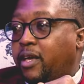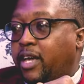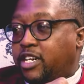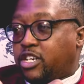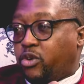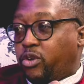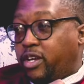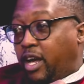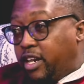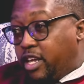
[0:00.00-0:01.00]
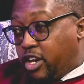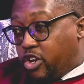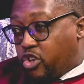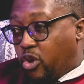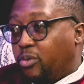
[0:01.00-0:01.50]
Categorically,
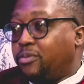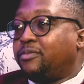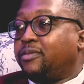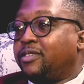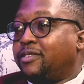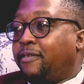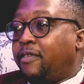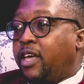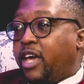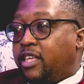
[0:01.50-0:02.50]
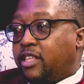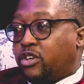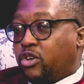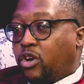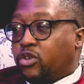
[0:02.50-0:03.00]
no. And that's
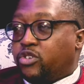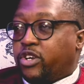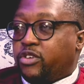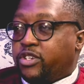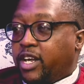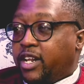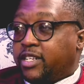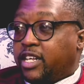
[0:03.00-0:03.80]
what God was trying to tell us.